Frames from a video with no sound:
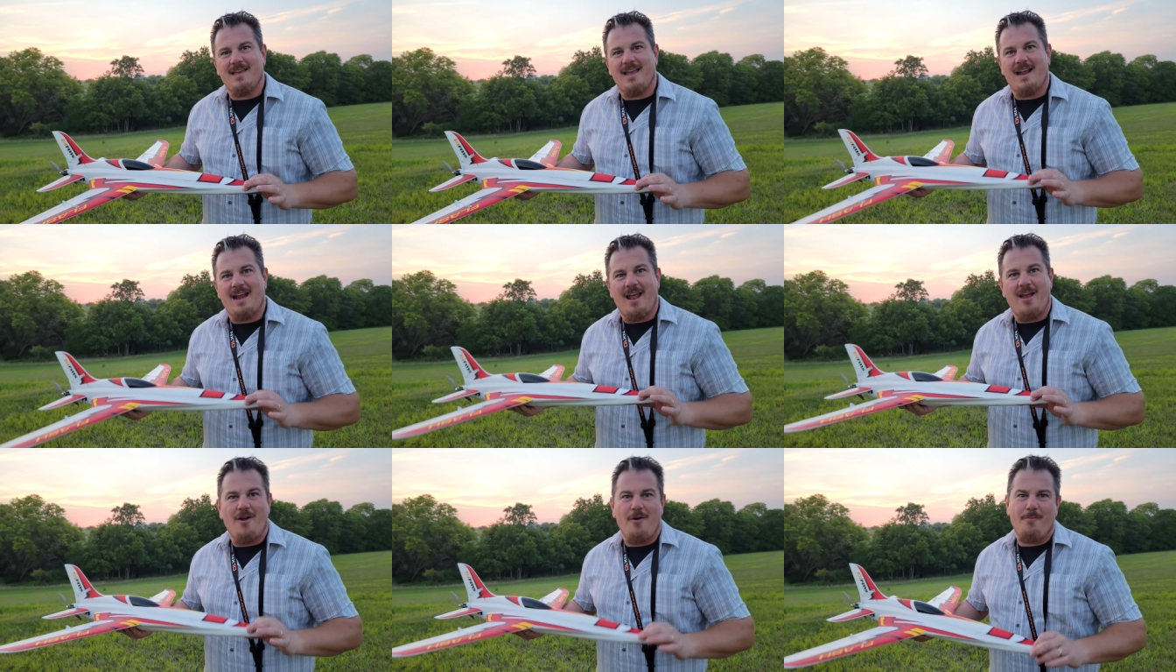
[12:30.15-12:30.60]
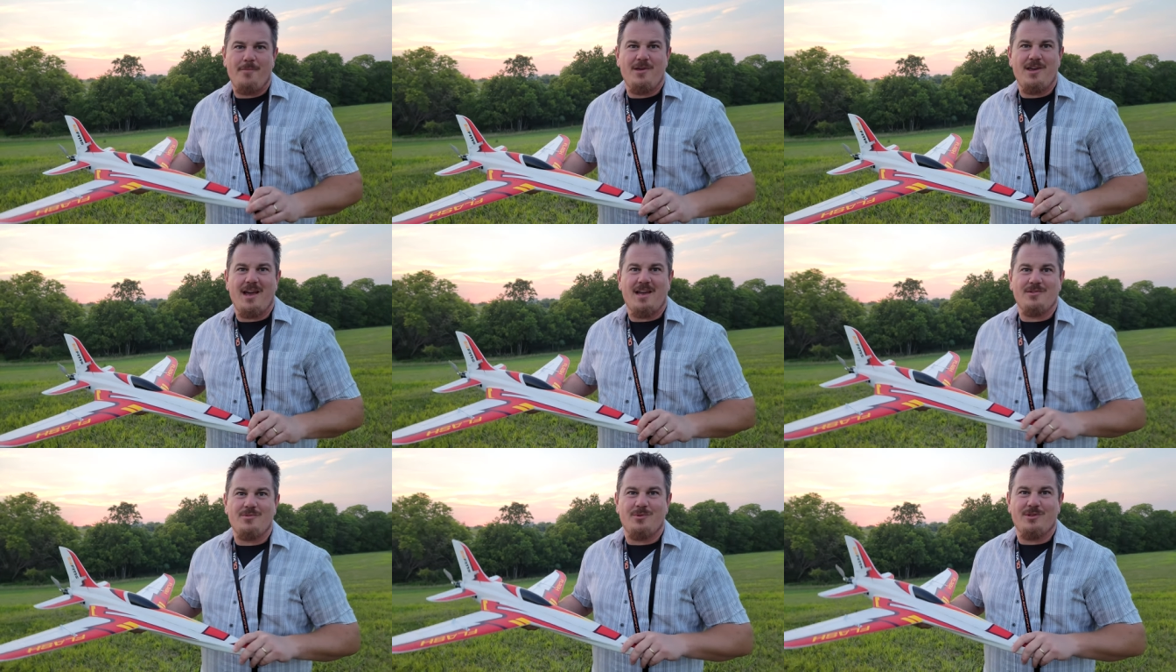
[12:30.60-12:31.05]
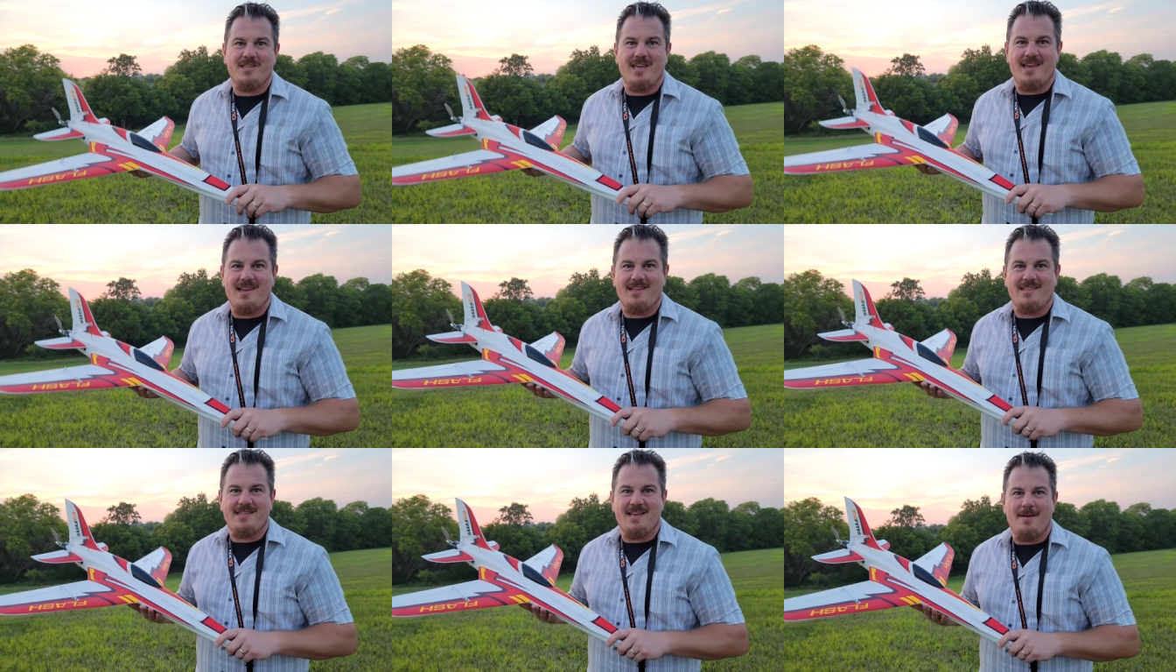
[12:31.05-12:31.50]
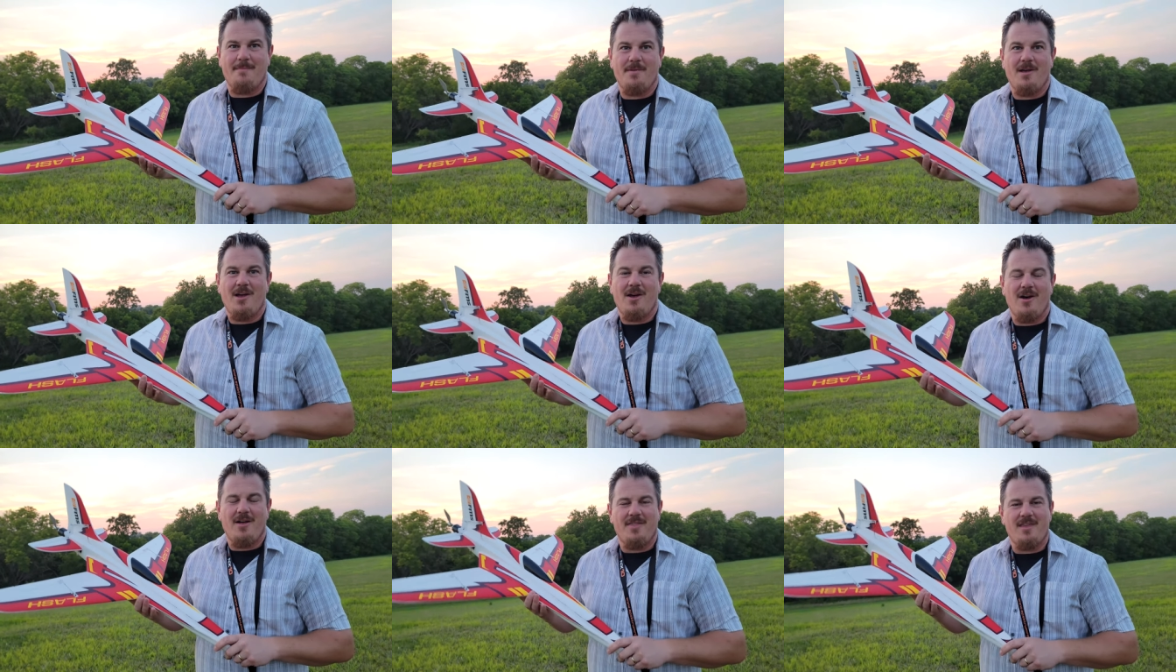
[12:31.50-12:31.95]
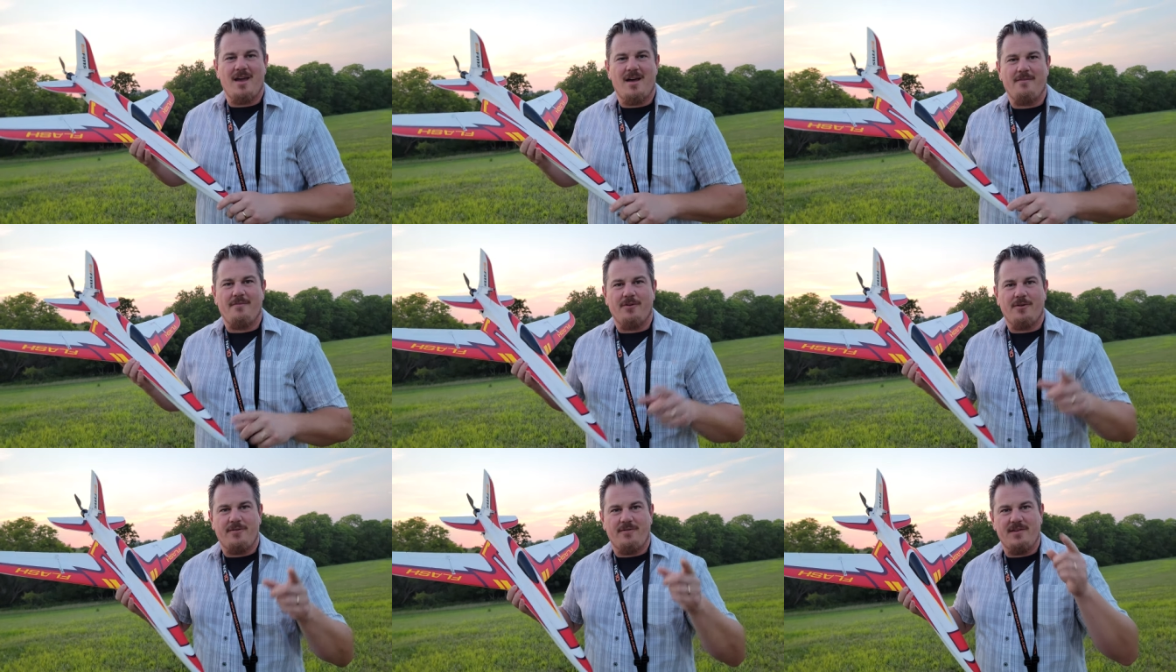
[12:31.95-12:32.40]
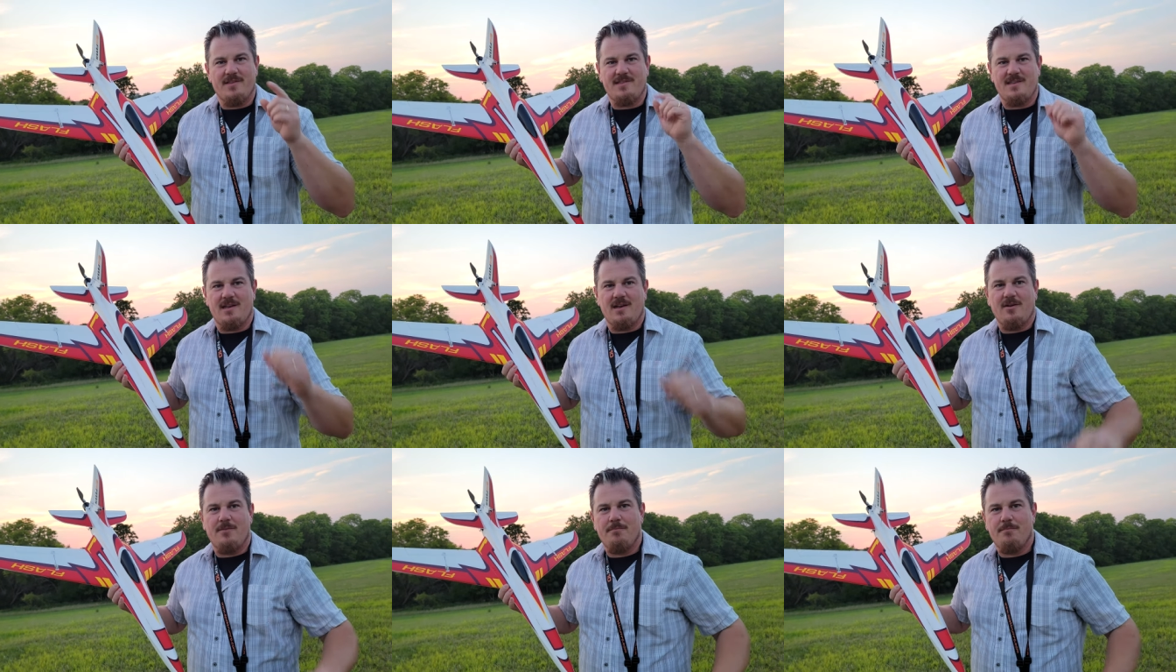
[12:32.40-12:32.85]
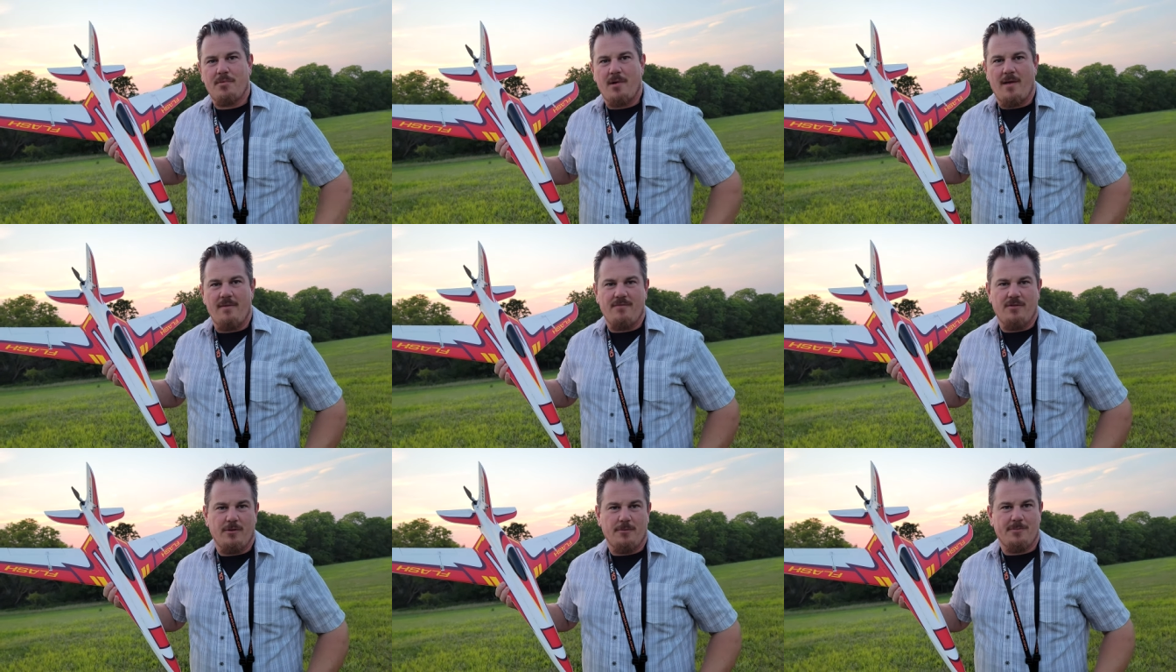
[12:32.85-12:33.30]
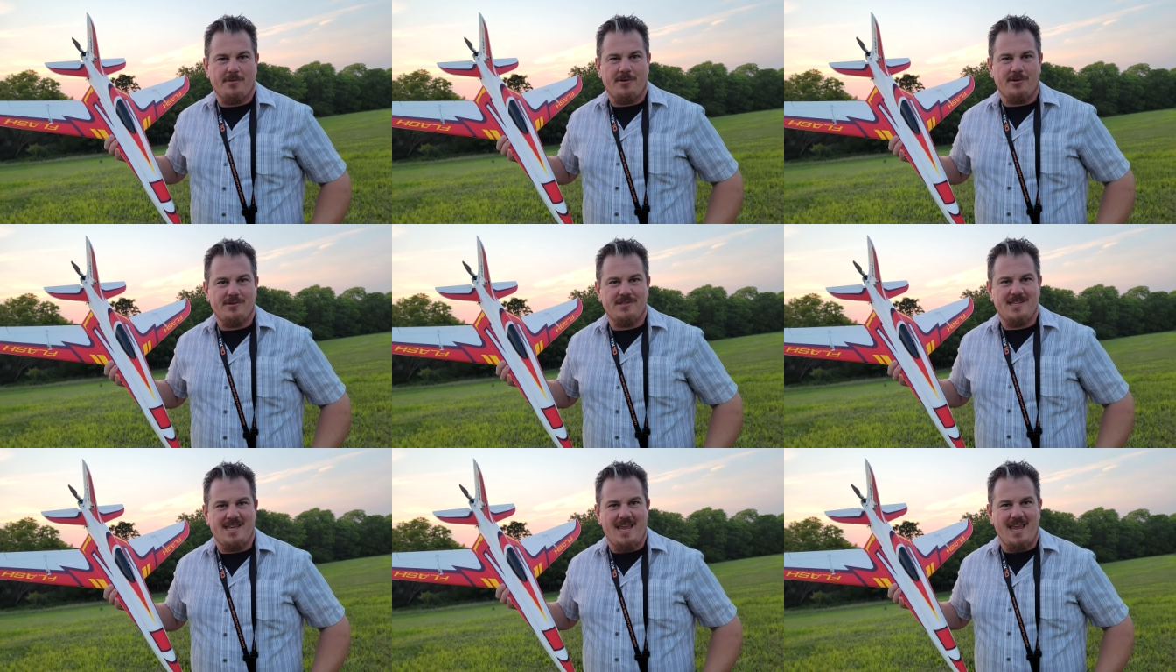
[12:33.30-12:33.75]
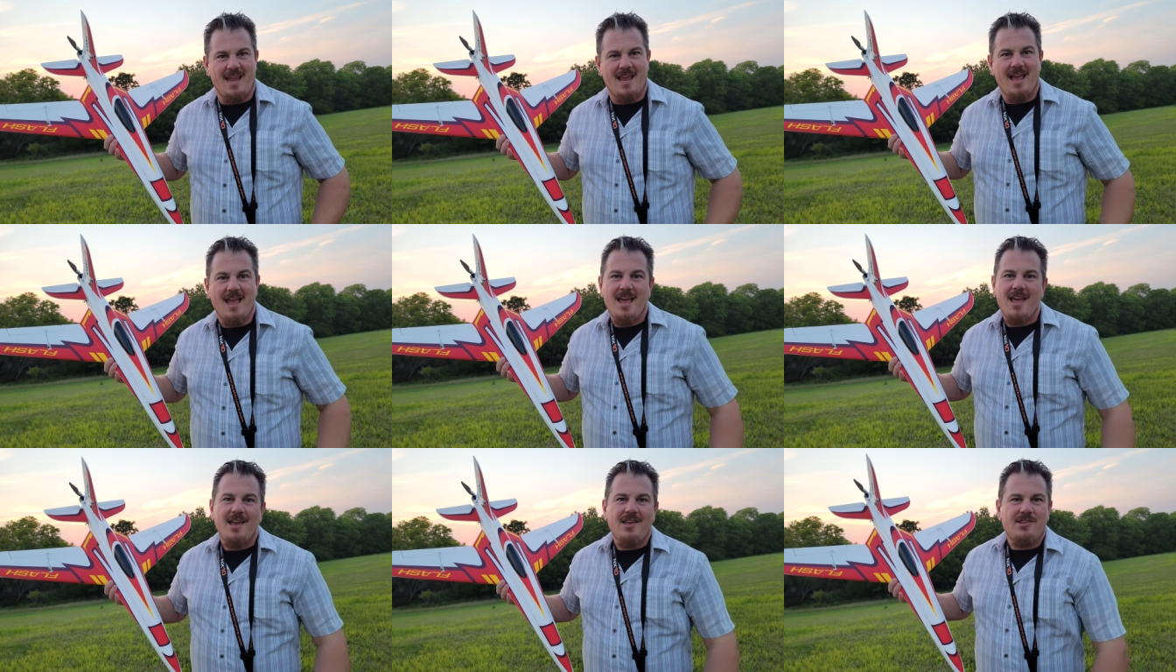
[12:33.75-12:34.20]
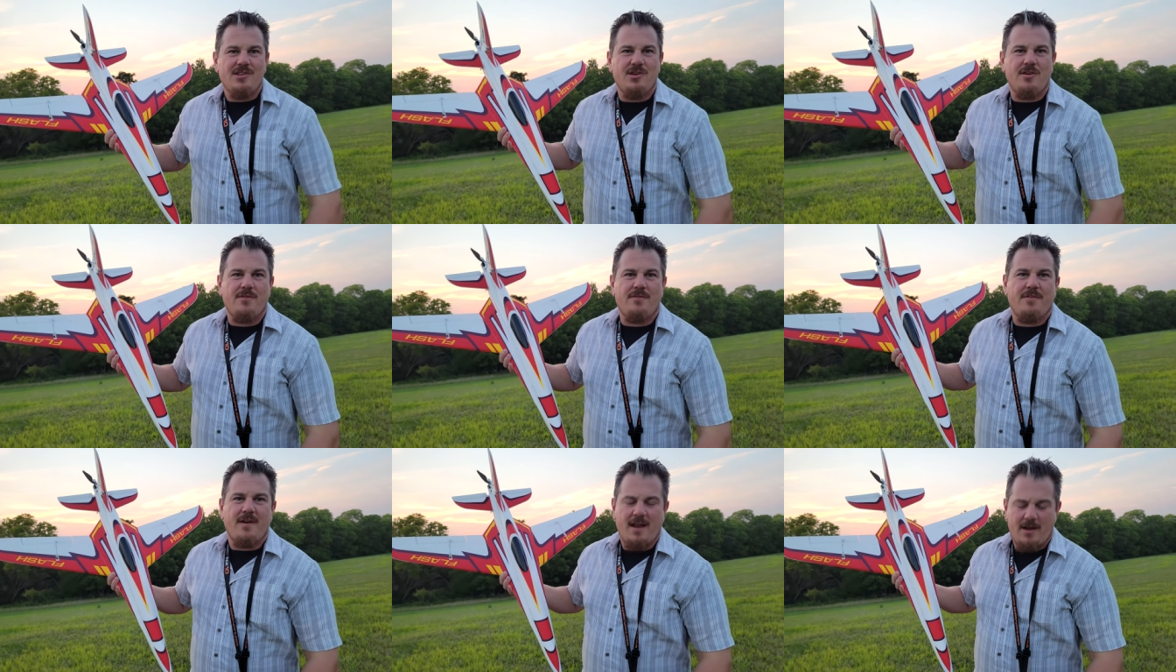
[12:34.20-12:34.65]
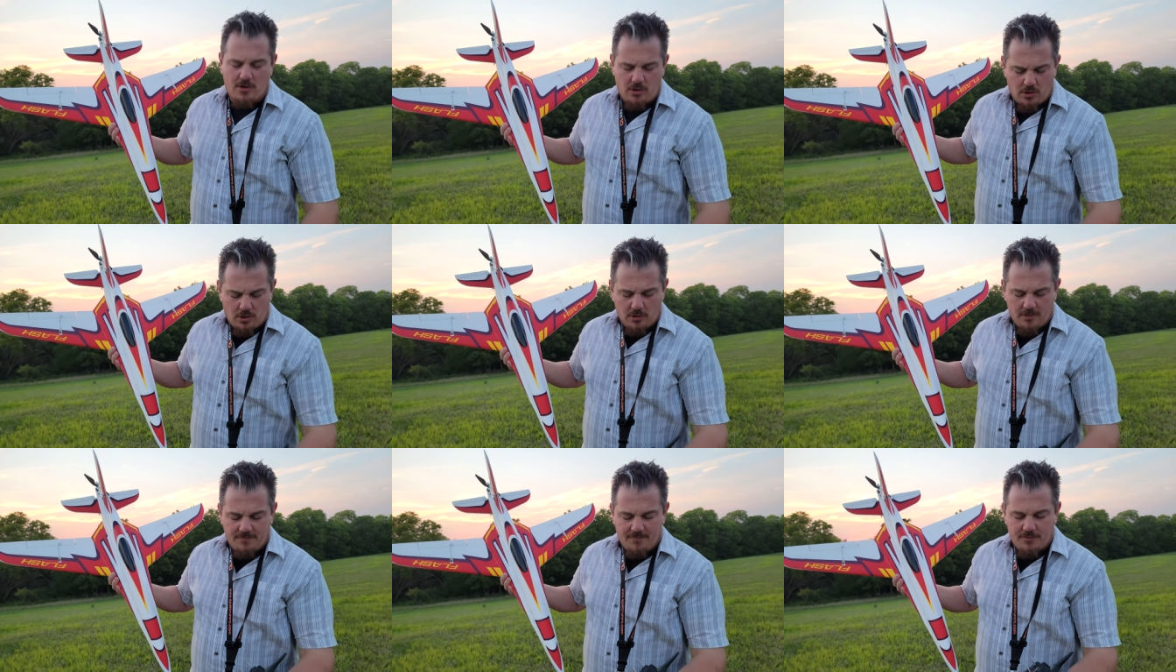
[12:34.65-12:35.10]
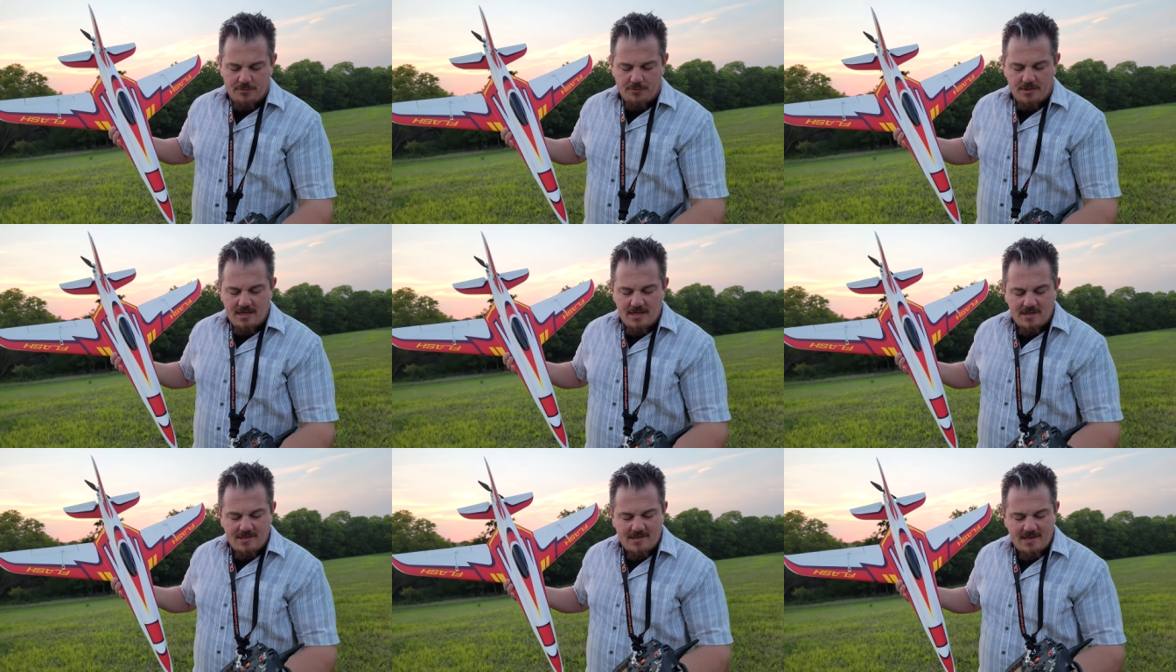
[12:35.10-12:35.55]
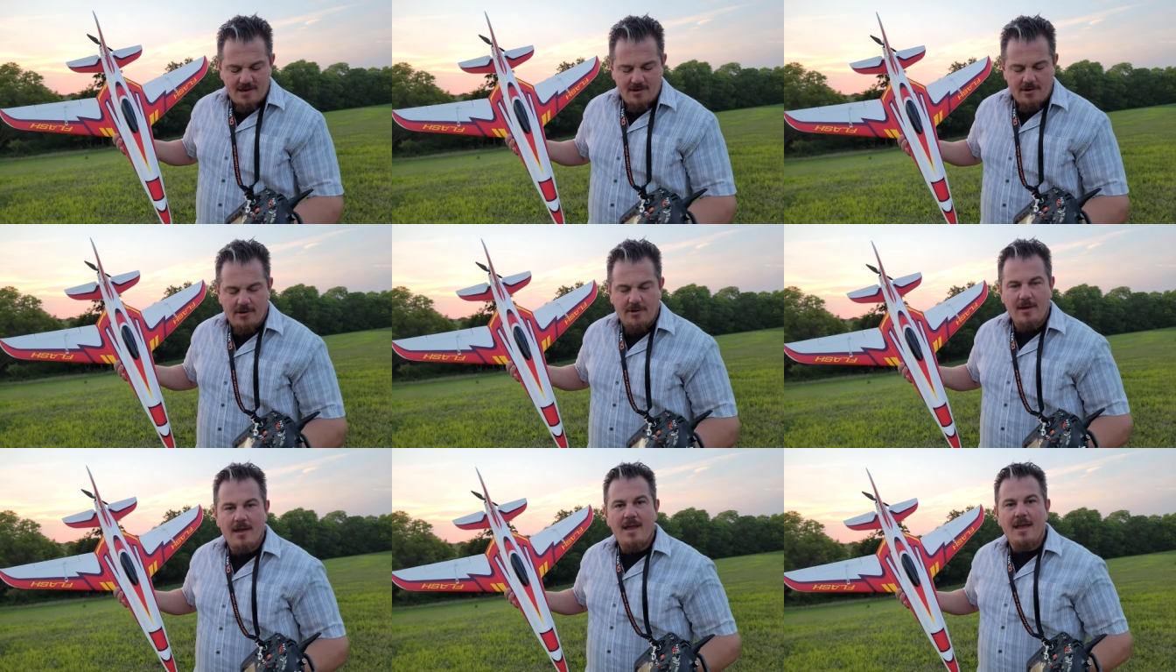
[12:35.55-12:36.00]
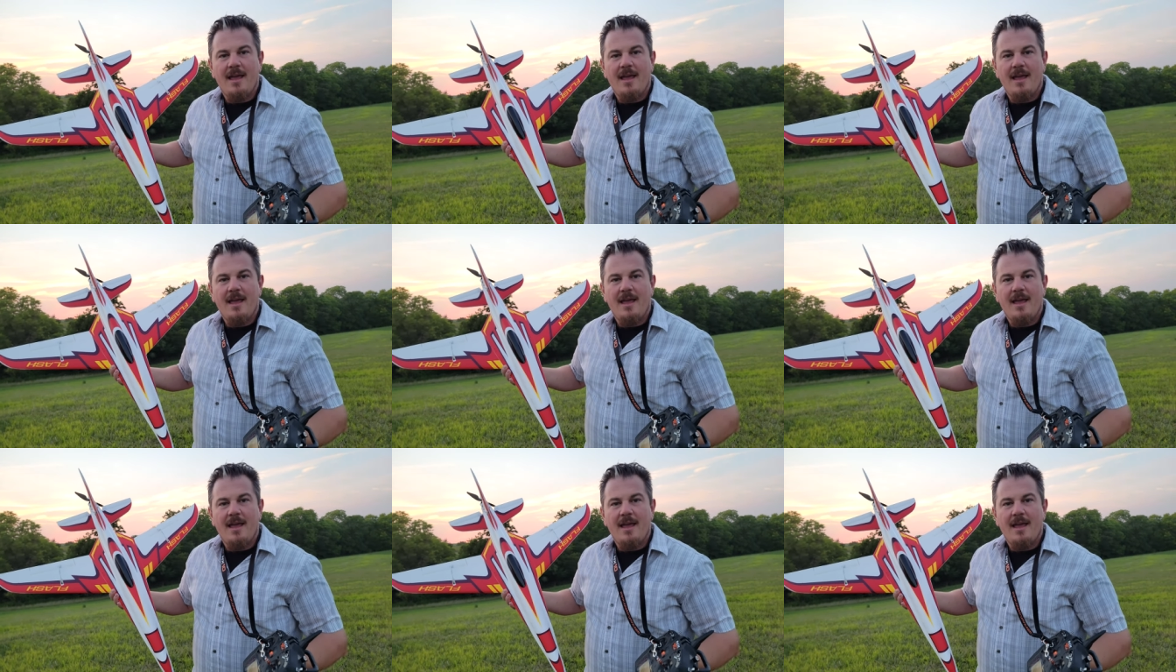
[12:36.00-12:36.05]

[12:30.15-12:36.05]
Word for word: And I hope you guys will take us up on the offer to visit Brian Phillips RC so you can find all of your needs there.